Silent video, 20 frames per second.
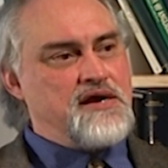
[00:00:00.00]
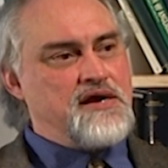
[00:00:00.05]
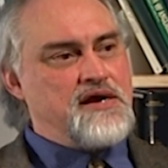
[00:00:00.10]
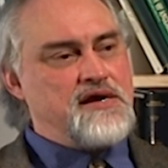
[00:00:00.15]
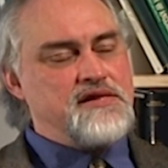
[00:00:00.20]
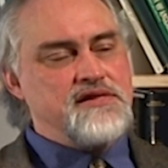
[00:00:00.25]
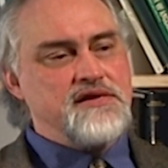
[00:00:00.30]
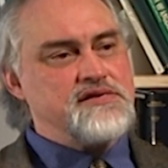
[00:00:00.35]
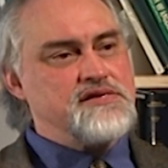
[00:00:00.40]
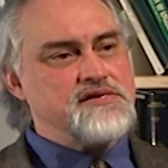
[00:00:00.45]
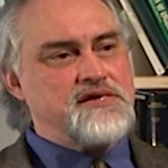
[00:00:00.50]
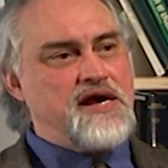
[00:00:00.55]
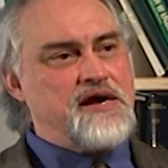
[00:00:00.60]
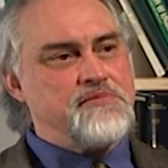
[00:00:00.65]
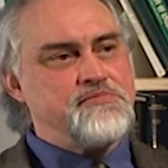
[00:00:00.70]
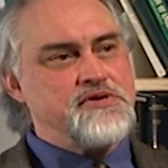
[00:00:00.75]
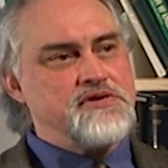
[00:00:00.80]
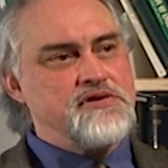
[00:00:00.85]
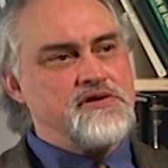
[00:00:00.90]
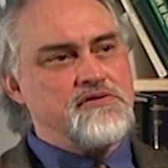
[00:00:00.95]
And this has
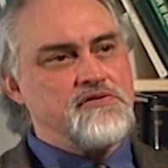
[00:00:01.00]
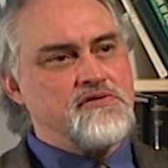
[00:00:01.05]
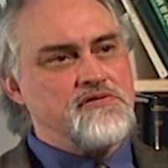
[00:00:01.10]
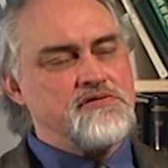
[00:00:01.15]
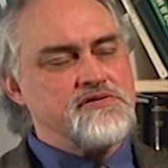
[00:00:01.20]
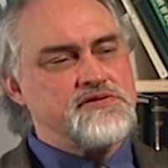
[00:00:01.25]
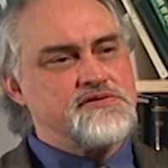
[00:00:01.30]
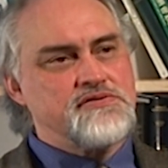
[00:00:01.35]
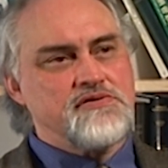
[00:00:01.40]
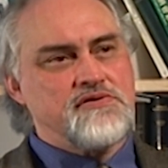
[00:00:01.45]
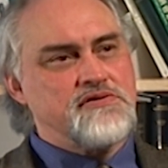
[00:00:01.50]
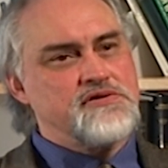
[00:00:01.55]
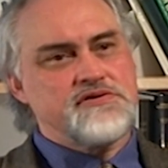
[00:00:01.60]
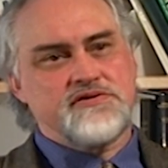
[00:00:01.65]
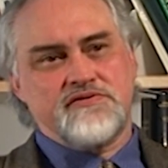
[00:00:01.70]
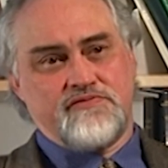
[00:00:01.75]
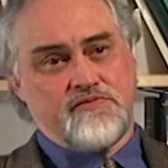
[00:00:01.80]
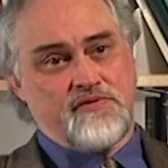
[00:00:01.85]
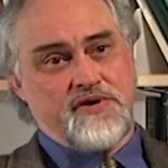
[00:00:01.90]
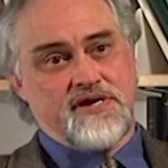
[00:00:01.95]
happened in all sorts
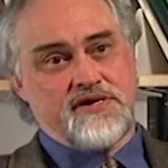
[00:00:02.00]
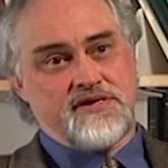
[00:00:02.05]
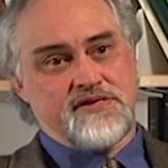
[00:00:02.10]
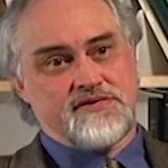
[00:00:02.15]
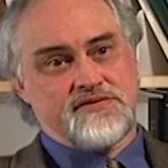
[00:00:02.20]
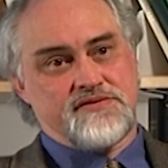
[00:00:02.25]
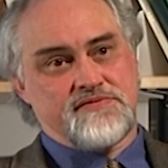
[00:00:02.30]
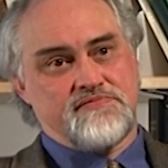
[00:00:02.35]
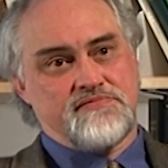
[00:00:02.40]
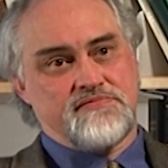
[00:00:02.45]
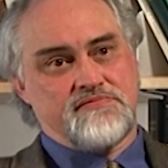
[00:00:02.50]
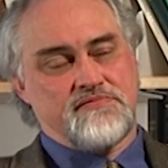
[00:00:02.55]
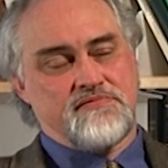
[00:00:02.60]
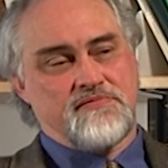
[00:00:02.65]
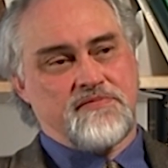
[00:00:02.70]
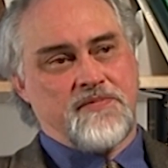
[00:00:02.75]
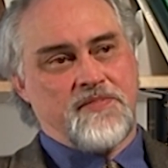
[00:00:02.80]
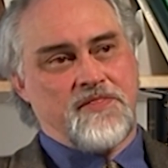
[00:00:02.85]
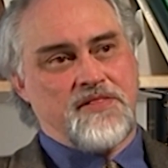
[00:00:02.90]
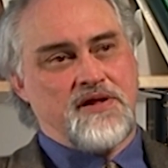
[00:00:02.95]
of ways.
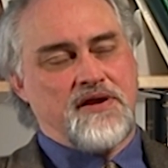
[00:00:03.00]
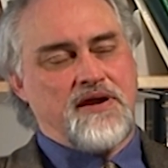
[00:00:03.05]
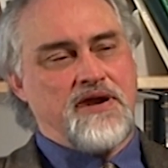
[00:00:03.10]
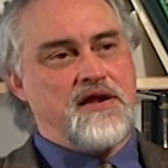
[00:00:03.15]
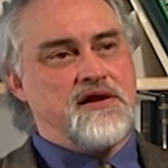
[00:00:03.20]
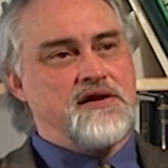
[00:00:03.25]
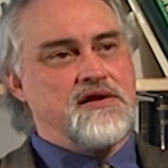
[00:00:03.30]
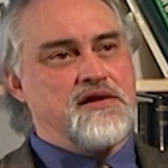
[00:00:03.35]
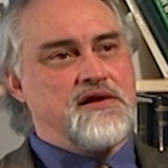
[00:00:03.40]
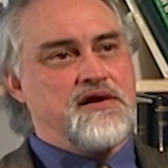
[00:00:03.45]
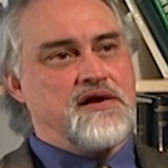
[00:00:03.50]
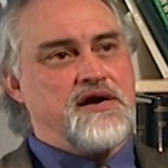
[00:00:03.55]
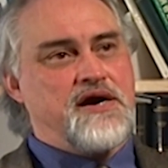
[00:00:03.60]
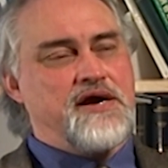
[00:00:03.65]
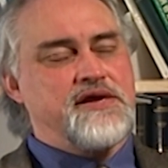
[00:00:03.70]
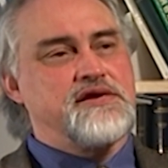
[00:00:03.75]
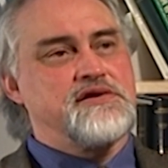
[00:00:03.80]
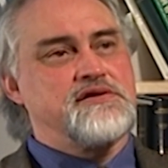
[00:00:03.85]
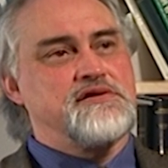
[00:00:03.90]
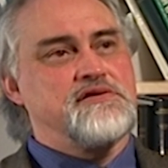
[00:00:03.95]
I
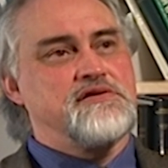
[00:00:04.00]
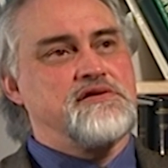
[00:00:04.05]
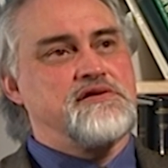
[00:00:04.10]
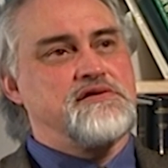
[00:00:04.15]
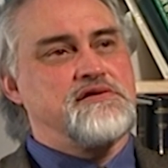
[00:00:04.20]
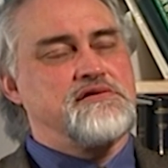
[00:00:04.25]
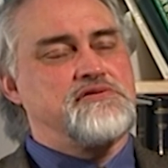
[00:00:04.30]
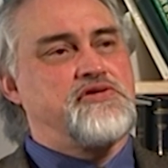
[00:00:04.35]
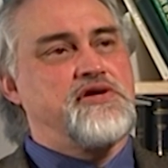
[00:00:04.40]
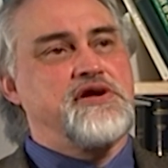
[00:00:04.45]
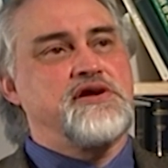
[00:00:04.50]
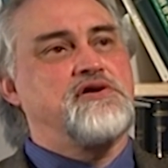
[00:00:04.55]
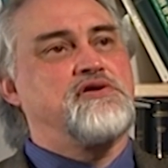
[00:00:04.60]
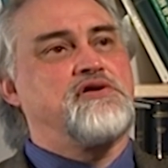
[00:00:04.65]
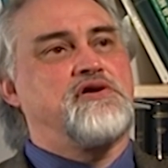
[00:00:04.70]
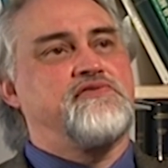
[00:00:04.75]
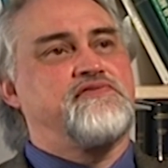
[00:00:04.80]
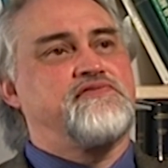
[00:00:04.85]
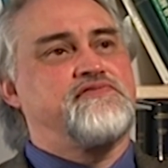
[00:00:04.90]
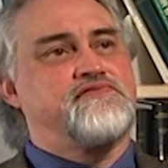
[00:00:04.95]
can think
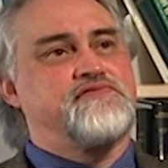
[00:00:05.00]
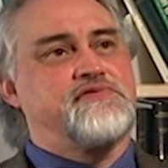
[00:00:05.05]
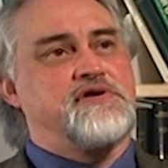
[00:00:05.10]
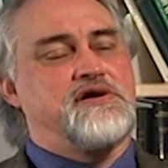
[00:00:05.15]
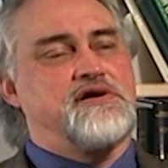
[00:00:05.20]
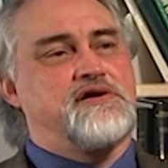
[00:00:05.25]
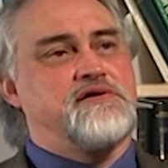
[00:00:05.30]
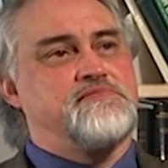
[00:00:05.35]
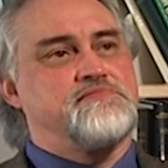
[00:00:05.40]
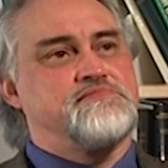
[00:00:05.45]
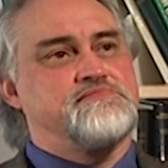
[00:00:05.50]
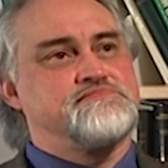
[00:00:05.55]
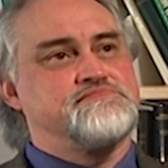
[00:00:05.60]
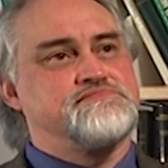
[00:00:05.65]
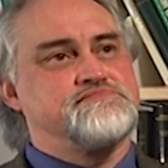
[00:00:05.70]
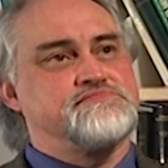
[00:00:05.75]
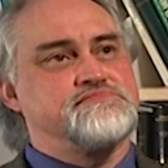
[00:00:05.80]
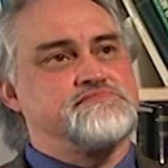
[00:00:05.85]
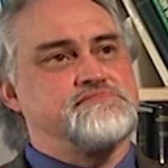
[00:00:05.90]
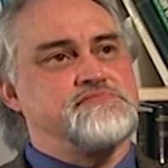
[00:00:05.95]
of
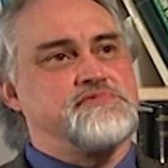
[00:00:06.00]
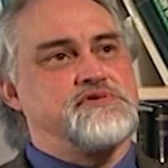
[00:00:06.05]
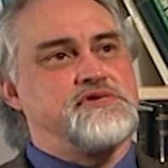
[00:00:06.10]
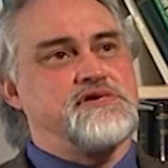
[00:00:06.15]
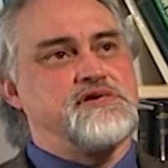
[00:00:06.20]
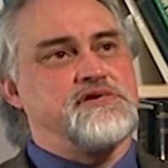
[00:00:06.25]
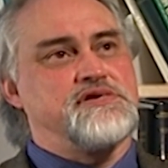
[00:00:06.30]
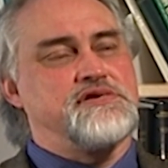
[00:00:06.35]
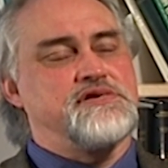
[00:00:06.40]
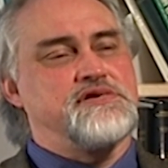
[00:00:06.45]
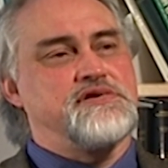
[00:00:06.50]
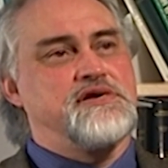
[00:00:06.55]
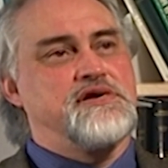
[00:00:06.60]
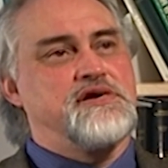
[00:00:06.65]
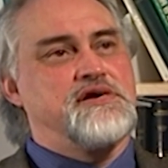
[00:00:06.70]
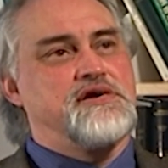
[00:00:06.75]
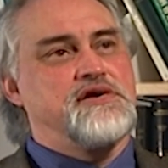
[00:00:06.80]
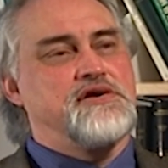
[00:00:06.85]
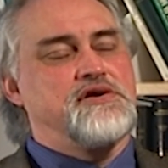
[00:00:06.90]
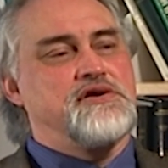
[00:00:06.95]
the
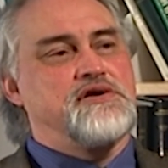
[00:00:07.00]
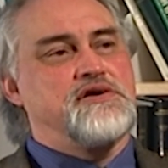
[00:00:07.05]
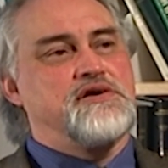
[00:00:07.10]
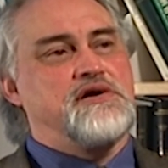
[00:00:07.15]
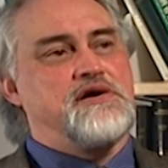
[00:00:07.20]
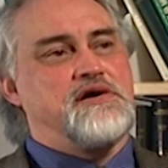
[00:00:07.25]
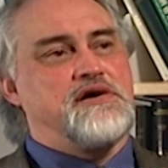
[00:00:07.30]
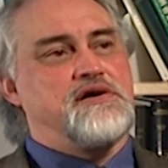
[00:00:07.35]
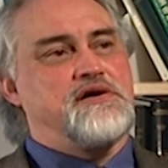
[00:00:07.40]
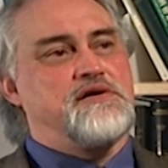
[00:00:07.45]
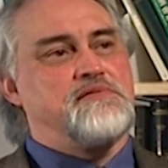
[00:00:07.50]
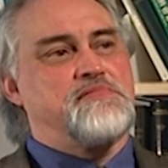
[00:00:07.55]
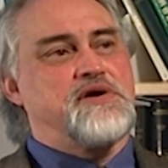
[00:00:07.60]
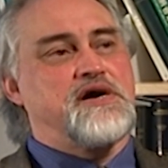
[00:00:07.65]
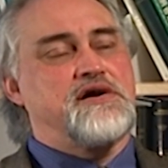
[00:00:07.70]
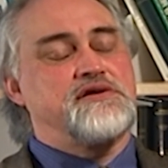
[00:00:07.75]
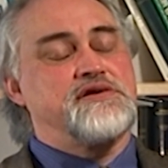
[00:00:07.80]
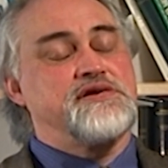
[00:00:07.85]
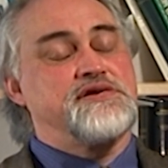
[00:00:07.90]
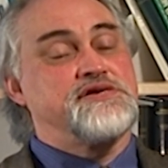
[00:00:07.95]

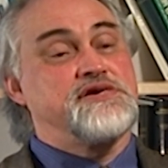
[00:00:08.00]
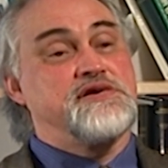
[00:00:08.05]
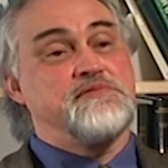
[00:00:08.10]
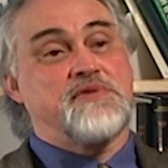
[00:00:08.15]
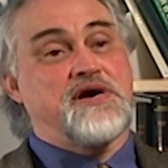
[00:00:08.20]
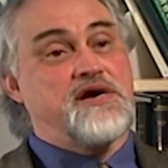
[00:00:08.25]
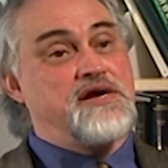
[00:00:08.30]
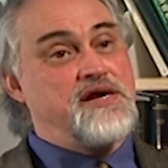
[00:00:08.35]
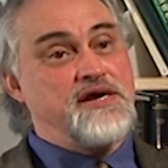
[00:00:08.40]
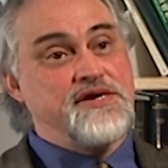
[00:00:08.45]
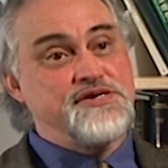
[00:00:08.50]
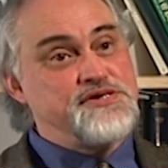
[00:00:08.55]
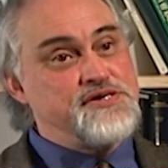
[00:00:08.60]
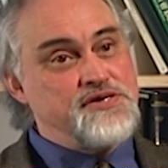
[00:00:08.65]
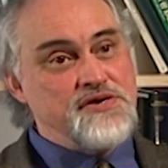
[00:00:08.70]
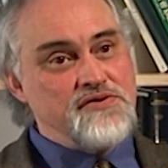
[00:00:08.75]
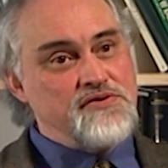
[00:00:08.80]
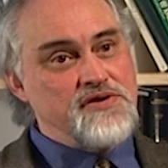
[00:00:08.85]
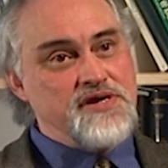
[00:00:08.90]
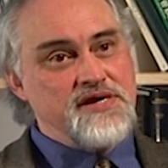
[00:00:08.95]
Maharishi Mahesh
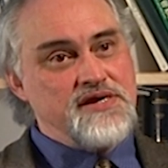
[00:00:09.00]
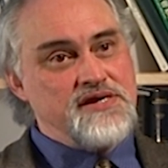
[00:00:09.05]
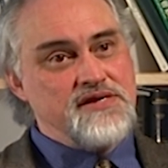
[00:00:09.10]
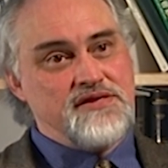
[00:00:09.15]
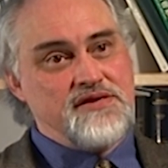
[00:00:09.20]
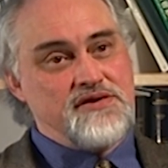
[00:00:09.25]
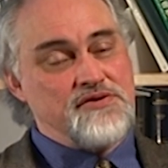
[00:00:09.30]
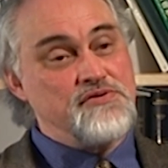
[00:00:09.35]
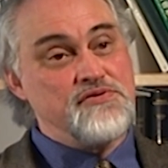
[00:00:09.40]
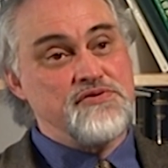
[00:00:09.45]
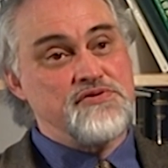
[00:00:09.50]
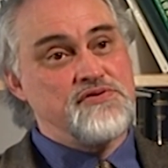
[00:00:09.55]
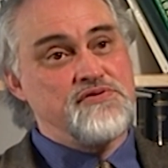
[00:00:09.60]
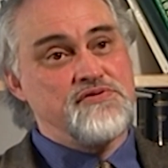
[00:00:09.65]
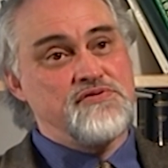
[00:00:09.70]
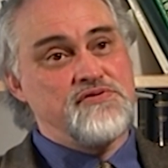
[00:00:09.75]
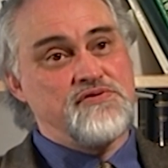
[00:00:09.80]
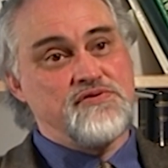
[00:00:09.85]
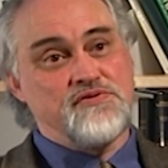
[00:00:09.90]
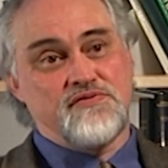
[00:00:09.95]
Yogi, the
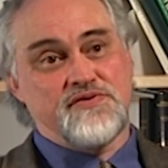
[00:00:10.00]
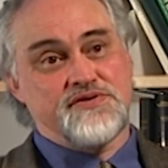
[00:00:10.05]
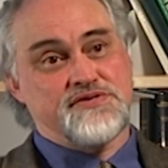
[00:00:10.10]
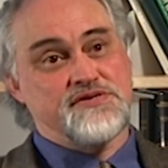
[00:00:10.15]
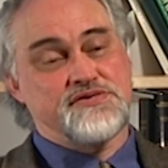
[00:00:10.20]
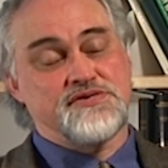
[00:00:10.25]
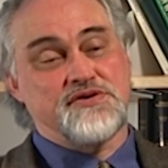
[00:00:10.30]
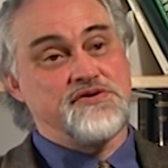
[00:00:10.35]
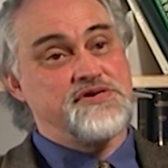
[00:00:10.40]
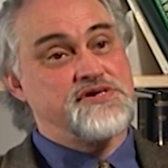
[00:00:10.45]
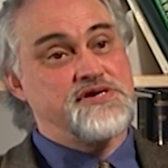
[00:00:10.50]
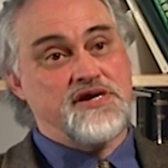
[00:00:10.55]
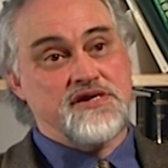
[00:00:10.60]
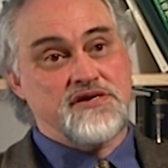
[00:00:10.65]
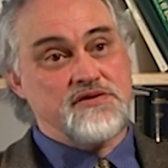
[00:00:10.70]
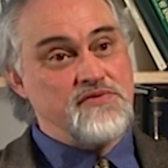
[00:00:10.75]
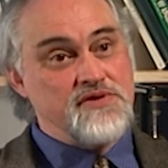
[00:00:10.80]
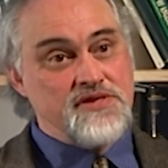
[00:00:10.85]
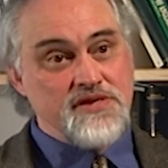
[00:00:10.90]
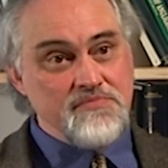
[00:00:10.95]
guru who was
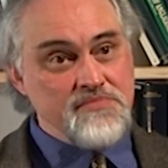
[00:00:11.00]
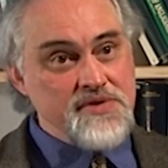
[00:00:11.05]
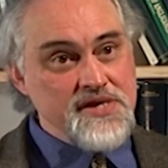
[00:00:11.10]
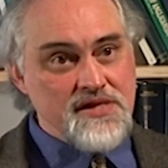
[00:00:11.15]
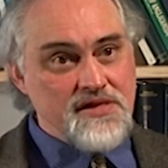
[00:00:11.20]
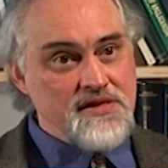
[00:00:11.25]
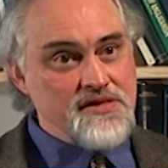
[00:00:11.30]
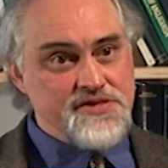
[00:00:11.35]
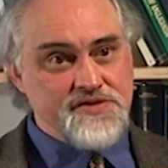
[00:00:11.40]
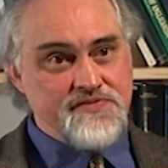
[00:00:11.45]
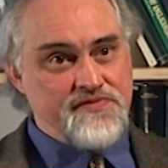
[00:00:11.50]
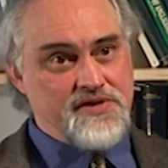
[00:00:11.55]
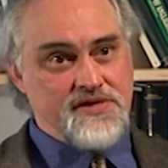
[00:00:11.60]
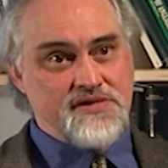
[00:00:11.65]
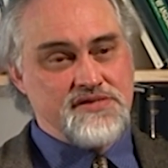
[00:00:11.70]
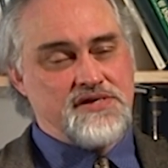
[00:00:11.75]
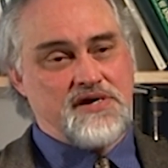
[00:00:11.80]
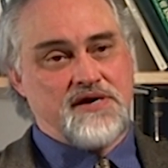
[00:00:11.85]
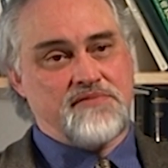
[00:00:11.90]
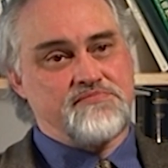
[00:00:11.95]
associated with the Beatles, for
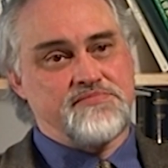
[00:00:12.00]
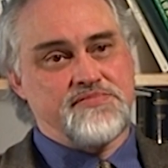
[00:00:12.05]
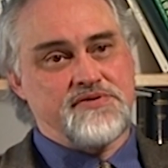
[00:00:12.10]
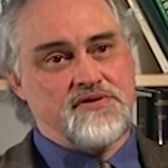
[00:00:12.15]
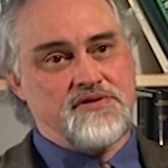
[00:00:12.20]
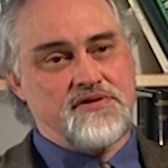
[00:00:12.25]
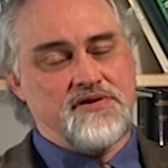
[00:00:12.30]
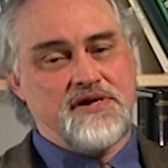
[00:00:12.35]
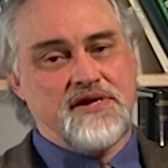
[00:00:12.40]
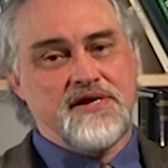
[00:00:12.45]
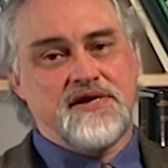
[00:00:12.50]
example,